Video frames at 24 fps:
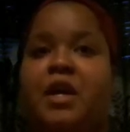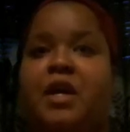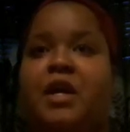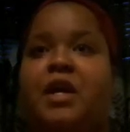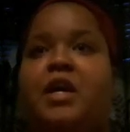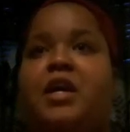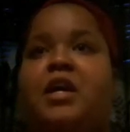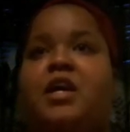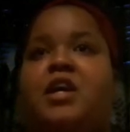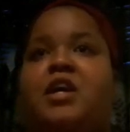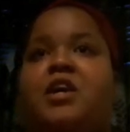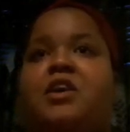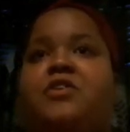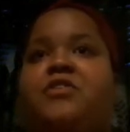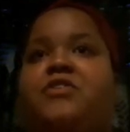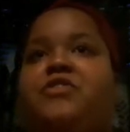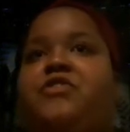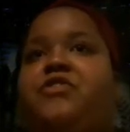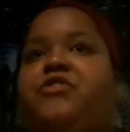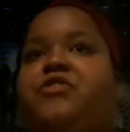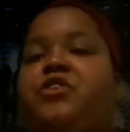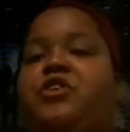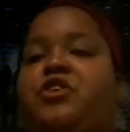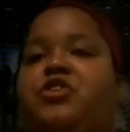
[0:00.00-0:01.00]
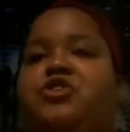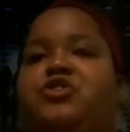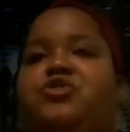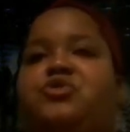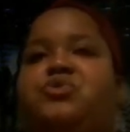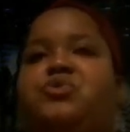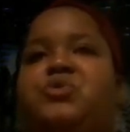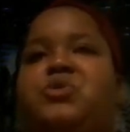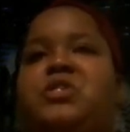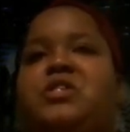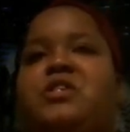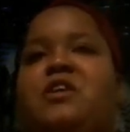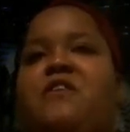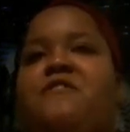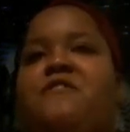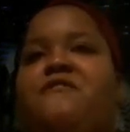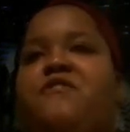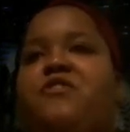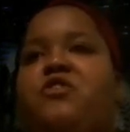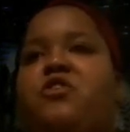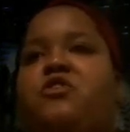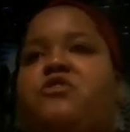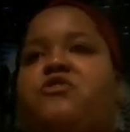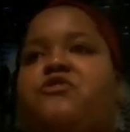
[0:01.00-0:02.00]
If you
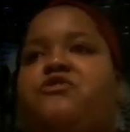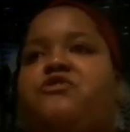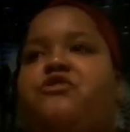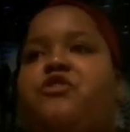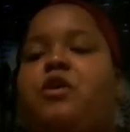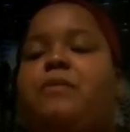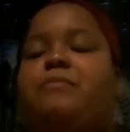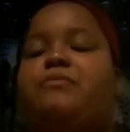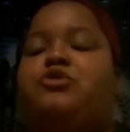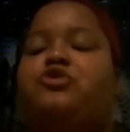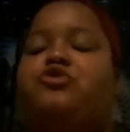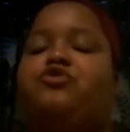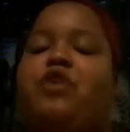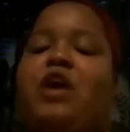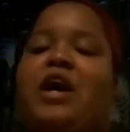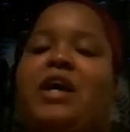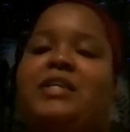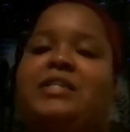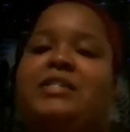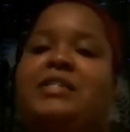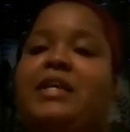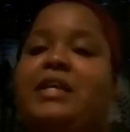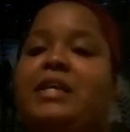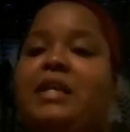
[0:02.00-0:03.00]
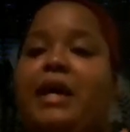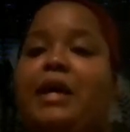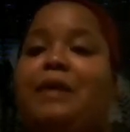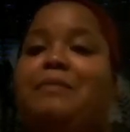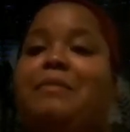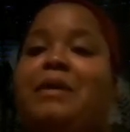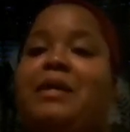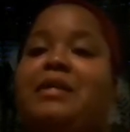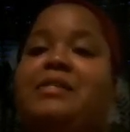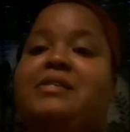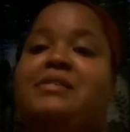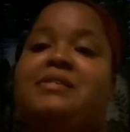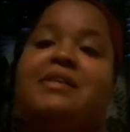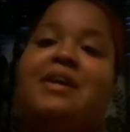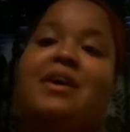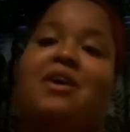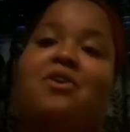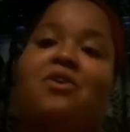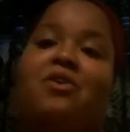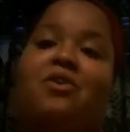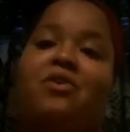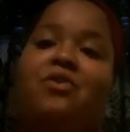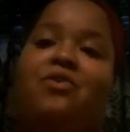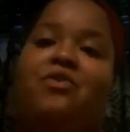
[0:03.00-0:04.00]
suffer from dry skin like
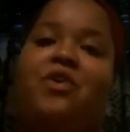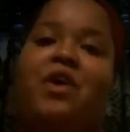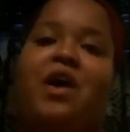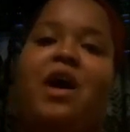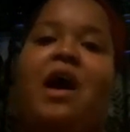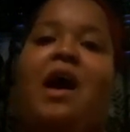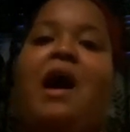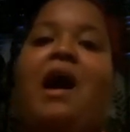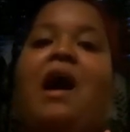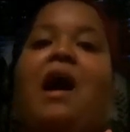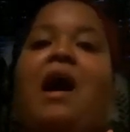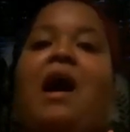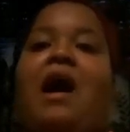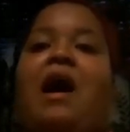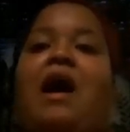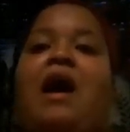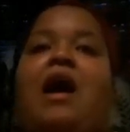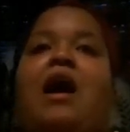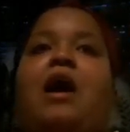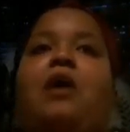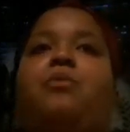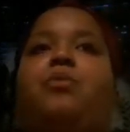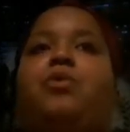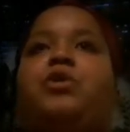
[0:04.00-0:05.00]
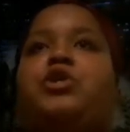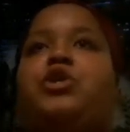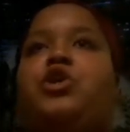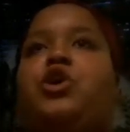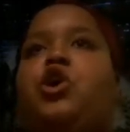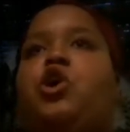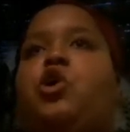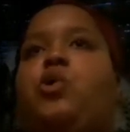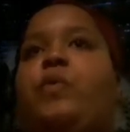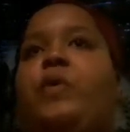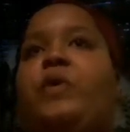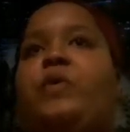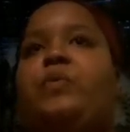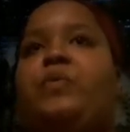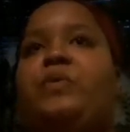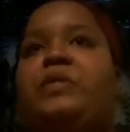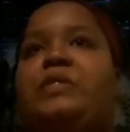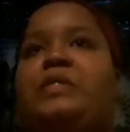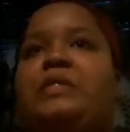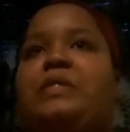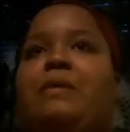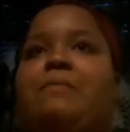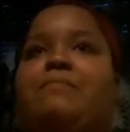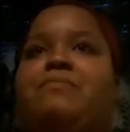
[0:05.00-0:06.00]
myself, I would go in with
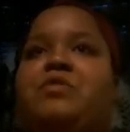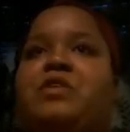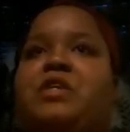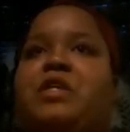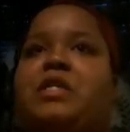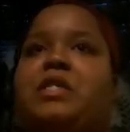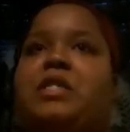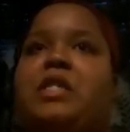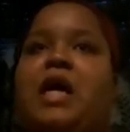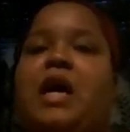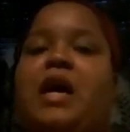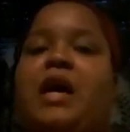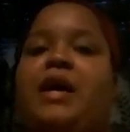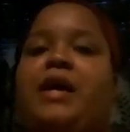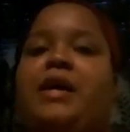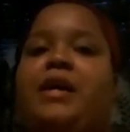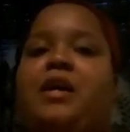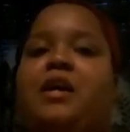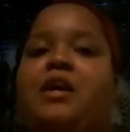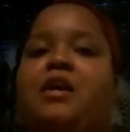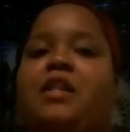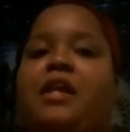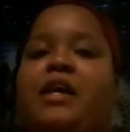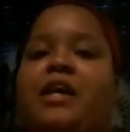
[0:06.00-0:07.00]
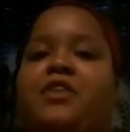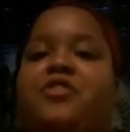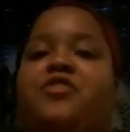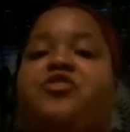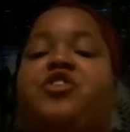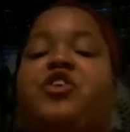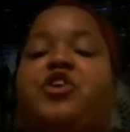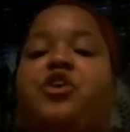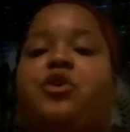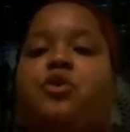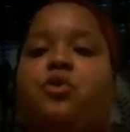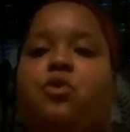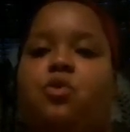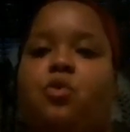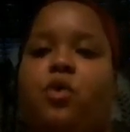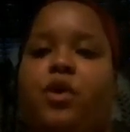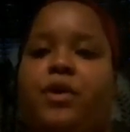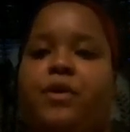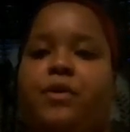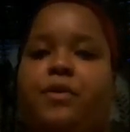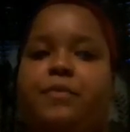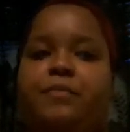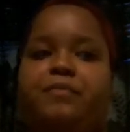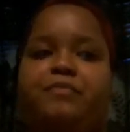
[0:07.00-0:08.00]
something like a thicker
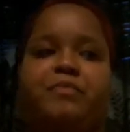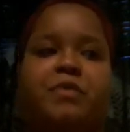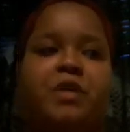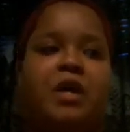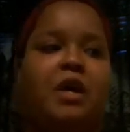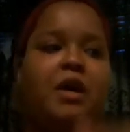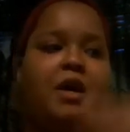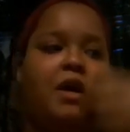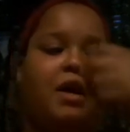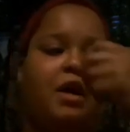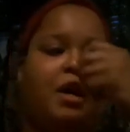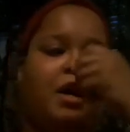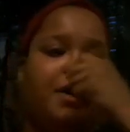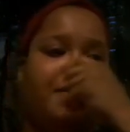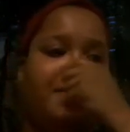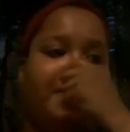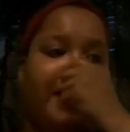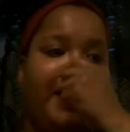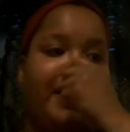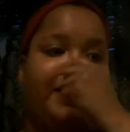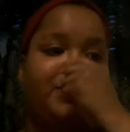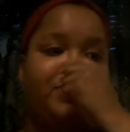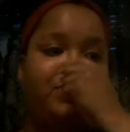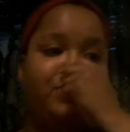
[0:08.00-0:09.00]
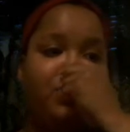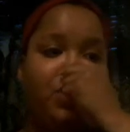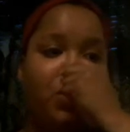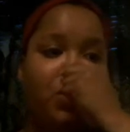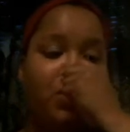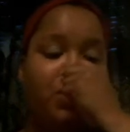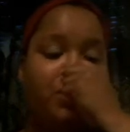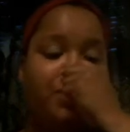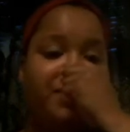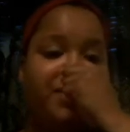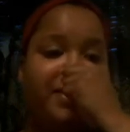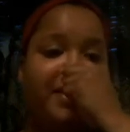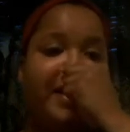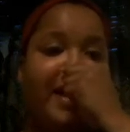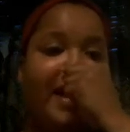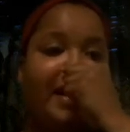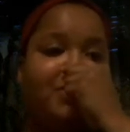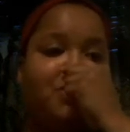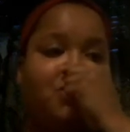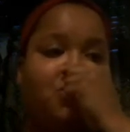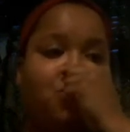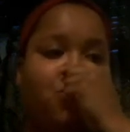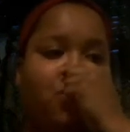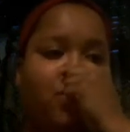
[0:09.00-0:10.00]
oil. I do go in with
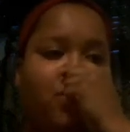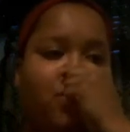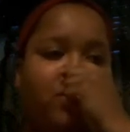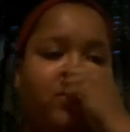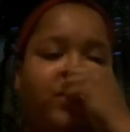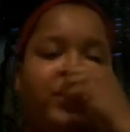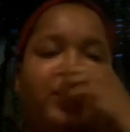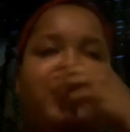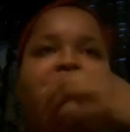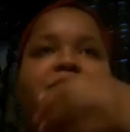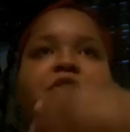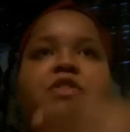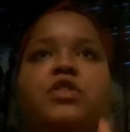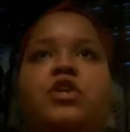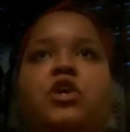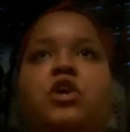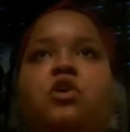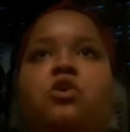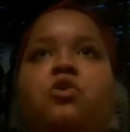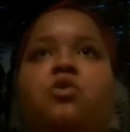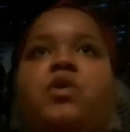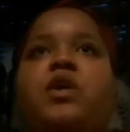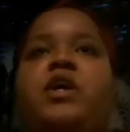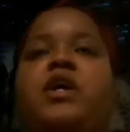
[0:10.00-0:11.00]
castor oil, even though